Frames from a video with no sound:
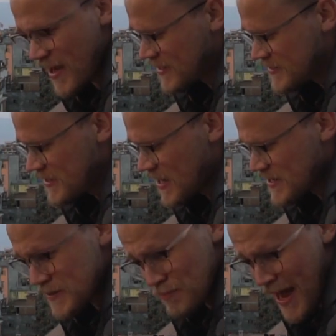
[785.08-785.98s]
and uh,
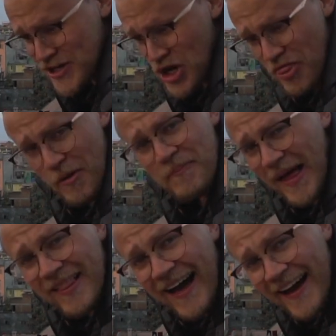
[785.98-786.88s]
smash the
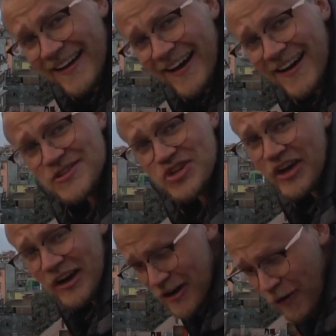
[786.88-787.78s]
bell icon so you
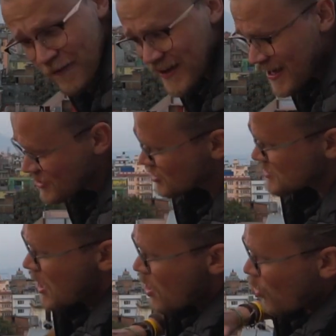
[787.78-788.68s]
get
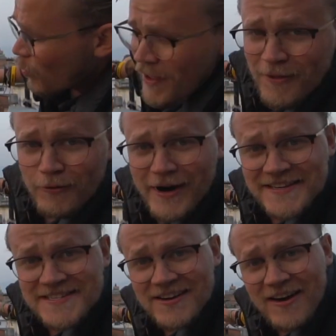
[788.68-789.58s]
notifications when the
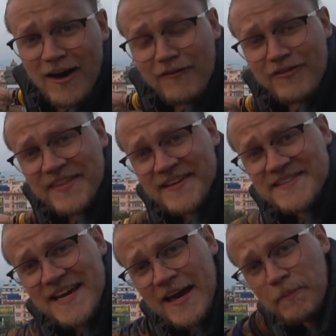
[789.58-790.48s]
rest of
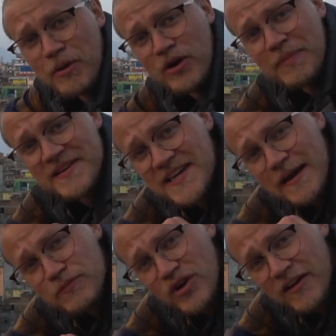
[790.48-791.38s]
this Annapurna Base
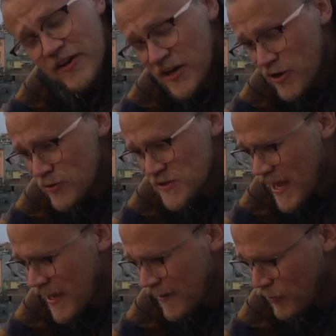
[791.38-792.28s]
Camp Trek videos
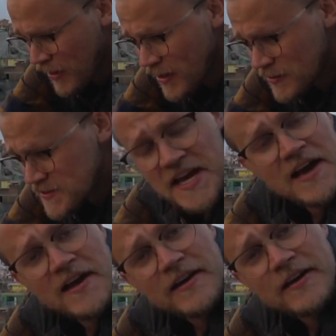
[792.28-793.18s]
and everything else
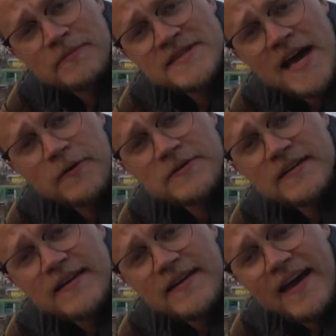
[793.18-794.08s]
comes out.
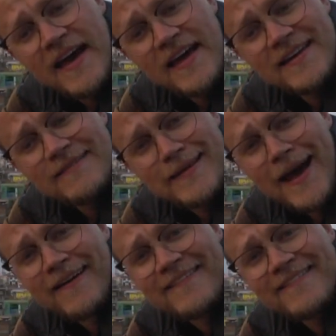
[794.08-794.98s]
And
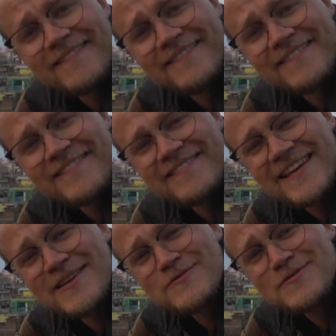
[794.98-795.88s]
yeah,
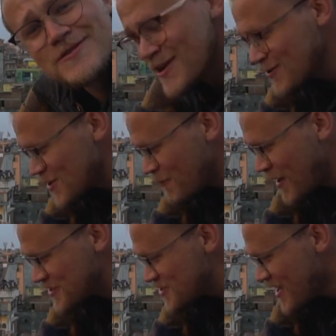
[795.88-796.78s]
thank you so, so
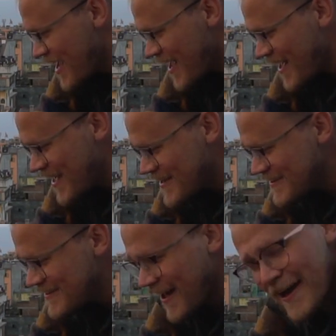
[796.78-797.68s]
much.
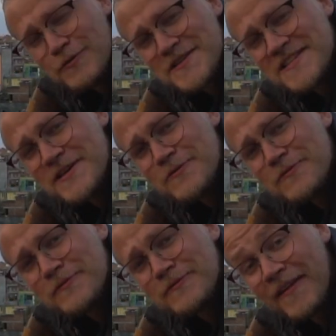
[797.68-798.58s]
And I will see you
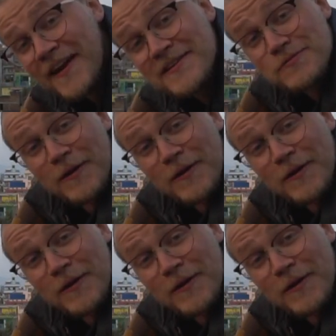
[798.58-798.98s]
in the next